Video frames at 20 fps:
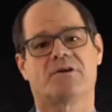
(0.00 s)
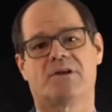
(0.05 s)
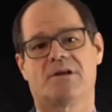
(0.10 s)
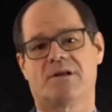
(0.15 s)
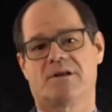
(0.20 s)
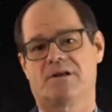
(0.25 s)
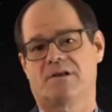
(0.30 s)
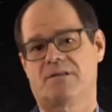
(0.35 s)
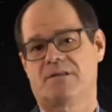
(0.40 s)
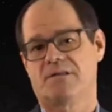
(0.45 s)
of
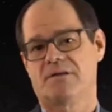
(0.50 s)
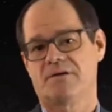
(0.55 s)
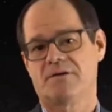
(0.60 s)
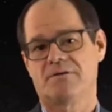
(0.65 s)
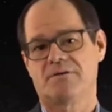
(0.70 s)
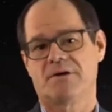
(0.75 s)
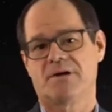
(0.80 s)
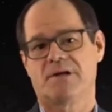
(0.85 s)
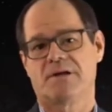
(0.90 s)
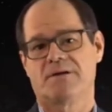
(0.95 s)
kinetic
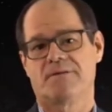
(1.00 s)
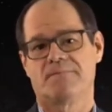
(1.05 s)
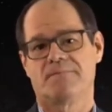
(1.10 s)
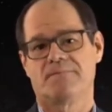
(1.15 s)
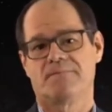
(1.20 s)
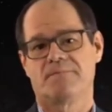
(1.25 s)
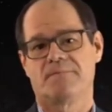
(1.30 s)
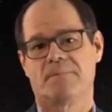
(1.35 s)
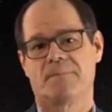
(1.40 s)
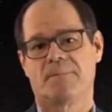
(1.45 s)
theory.
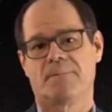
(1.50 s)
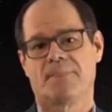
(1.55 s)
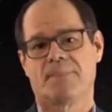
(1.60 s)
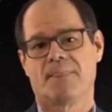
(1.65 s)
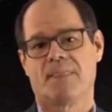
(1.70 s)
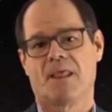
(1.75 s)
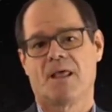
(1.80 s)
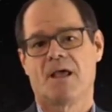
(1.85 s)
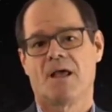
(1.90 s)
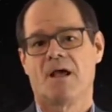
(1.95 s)

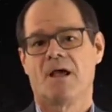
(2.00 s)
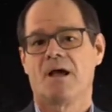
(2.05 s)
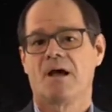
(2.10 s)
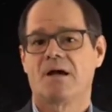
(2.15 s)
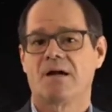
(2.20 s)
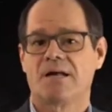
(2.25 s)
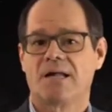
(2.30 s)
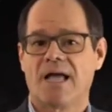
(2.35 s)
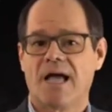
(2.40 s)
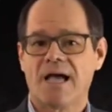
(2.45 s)

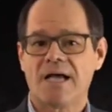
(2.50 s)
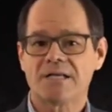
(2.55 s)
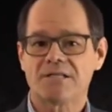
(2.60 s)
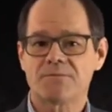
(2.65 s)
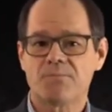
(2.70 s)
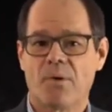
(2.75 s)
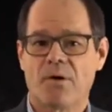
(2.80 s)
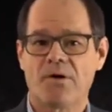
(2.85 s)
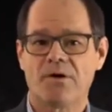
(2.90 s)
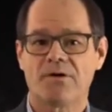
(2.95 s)

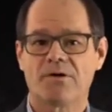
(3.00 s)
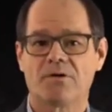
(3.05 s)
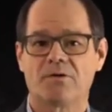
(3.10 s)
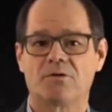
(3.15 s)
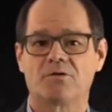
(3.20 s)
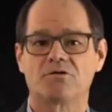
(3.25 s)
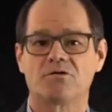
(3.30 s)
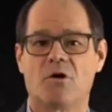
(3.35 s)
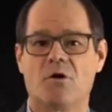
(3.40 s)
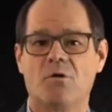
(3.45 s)
Gas
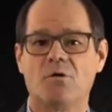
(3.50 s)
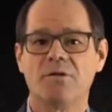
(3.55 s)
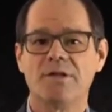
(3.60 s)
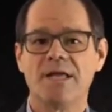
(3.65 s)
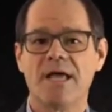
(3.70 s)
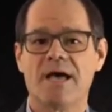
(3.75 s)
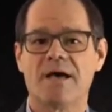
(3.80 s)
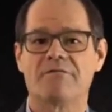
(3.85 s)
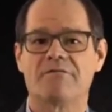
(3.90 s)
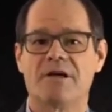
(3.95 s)
particles
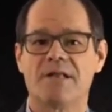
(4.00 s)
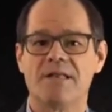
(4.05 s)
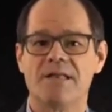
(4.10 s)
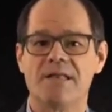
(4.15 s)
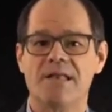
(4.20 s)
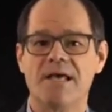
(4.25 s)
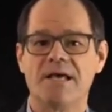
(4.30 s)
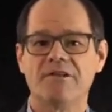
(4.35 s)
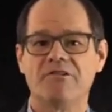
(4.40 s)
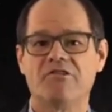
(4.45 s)
only have a
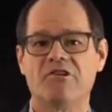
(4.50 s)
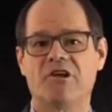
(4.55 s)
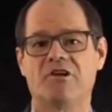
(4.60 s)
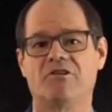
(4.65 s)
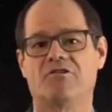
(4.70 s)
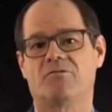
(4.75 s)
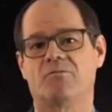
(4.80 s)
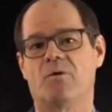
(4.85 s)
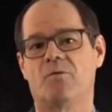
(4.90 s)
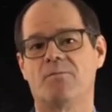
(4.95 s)
net
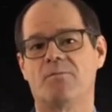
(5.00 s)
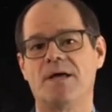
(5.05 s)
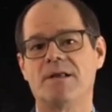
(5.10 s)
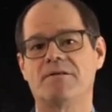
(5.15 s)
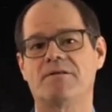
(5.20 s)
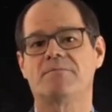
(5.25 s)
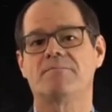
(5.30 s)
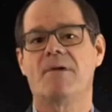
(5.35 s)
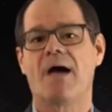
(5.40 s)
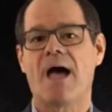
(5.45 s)
change in
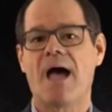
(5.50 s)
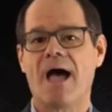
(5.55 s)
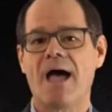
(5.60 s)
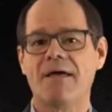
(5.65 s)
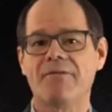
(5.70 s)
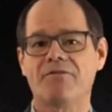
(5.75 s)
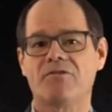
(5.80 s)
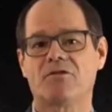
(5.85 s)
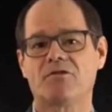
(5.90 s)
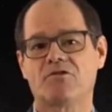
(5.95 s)
momentum
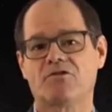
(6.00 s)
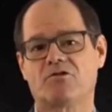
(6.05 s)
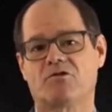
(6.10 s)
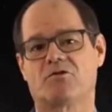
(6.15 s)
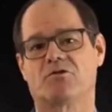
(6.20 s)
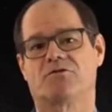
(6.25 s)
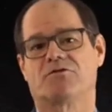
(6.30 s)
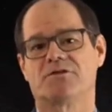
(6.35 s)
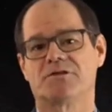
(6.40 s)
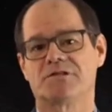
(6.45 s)
at the
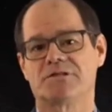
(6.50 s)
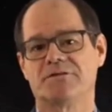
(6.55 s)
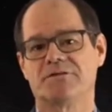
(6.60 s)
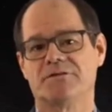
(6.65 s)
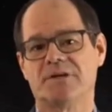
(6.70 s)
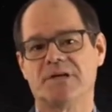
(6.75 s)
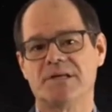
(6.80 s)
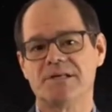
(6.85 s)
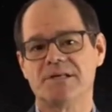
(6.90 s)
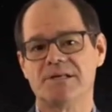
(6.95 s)
surface
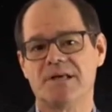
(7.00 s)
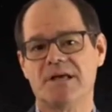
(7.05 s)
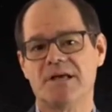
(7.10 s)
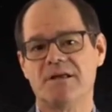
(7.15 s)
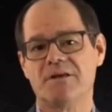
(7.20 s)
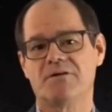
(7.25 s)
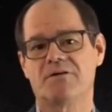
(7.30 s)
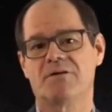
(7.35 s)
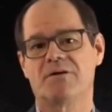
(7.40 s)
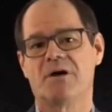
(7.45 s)
of the
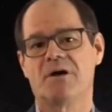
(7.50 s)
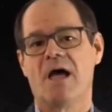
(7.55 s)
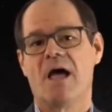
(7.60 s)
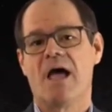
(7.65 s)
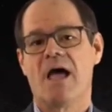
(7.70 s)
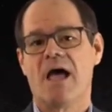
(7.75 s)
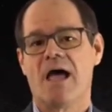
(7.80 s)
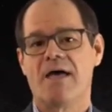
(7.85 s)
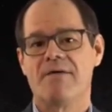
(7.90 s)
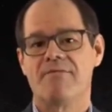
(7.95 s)
container,
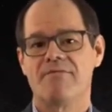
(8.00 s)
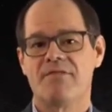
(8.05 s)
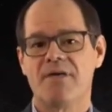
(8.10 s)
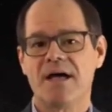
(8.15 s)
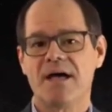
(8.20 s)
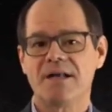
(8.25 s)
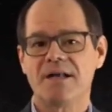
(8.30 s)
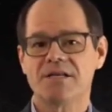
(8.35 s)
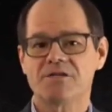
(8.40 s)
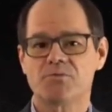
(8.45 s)
and
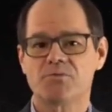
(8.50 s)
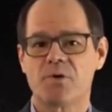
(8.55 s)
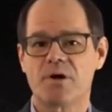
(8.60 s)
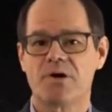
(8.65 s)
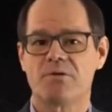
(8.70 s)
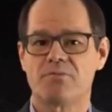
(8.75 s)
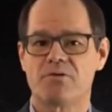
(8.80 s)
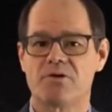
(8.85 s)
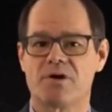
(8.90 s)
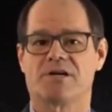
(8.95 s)
that is
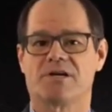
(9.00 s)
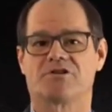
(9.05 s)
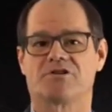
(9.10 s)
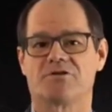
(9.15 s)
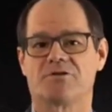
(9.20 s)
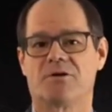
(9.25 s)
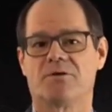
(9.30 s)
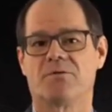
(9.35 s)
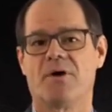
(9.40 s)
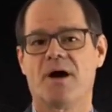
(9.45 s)
where
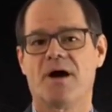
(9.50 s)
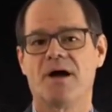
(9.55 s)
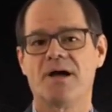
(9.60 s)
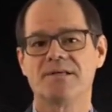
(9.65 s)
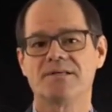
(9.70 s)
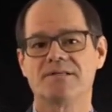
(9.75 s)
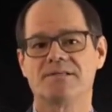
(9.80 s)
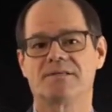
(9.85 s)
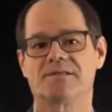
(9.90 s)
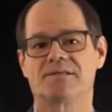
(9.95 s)
pressure
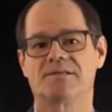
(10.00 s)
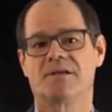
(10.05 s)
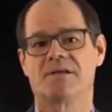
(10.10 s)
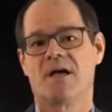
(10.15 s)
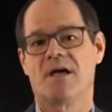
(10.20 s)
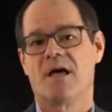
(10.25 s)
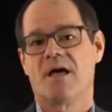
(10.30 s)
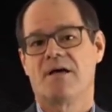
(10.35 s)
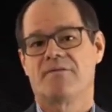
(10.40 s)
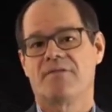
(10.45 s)
arises.
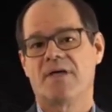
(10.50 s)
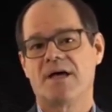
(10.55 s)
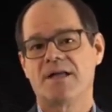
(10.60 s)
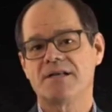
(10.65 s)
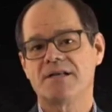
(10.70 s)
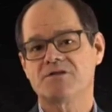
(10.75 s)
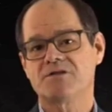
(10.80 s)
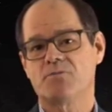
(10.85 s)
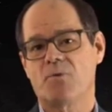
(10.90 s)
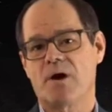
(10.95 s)

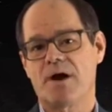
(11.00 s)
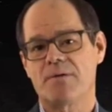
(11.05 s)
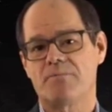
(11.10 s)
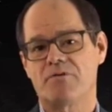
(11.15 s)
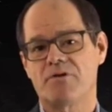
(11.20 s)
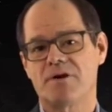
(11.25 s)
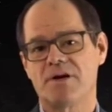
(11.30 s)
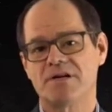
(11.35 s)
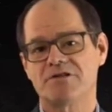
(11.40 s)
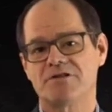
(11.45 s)
That is why
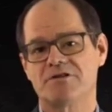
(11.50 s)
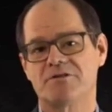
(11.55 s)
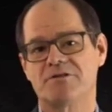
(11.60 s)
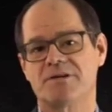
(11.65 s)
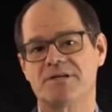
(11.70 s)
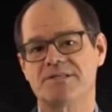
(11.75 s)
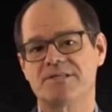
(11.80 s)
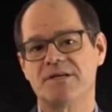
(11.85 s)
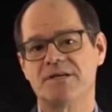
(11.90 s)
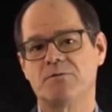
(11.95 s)

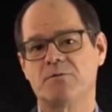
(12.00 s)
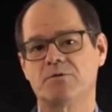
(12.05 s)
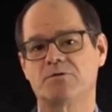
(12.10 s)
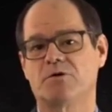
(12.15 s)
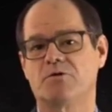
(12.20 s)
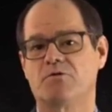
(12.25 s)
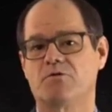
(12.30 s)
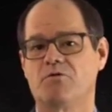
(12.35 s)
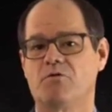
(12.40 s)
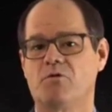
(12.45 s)
pressure is
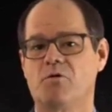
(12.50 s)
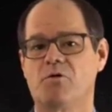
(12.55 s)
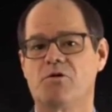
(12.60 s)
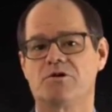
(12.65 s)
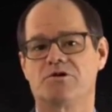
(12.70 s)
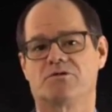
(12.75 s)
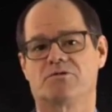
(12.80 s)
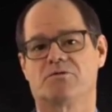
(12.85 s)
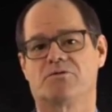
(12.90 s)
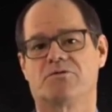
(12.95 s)
equal to
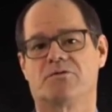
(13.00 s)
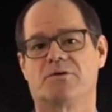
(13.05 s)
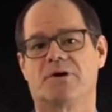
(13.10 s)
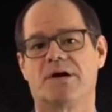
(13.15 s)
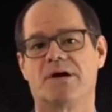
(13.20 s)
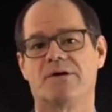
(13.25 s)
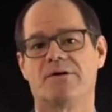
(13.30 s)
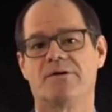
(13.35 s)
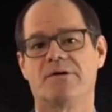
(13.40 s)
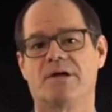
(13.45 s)
force
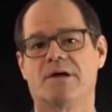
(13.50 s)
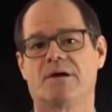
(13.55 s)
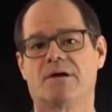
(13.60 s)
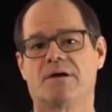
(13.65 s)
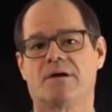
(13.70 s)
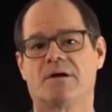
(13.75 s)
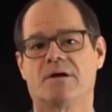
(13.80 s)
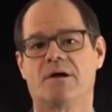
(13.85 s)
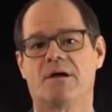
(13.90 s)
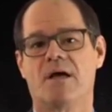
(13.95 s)
over
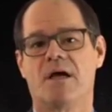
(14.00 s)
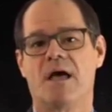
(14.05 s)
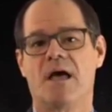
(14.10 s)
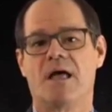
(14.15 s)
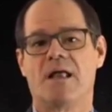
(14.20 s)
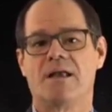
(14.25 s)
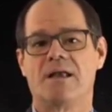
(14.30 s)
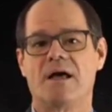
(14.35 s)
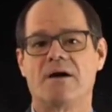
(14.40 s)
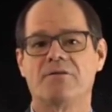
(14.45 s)
area.
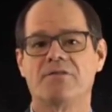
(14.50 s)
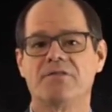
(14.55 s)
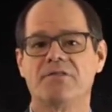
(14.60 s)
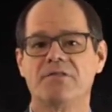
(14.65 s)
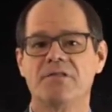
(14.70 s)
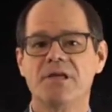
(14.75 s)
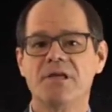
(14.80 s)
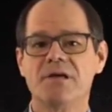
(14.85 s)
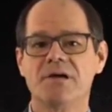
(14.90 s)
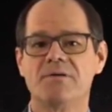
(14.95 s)
Now
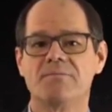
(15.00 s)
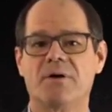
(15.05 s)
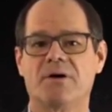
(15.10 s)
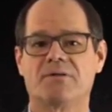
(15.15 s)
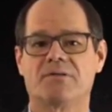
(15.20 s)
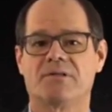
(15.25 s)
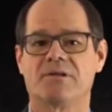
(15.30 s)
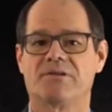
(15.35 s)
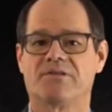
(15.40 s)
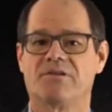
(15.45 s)
think
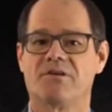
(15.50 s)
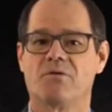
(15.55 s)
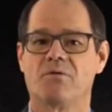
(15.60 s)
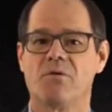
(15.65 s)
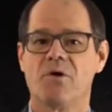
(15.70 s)
about this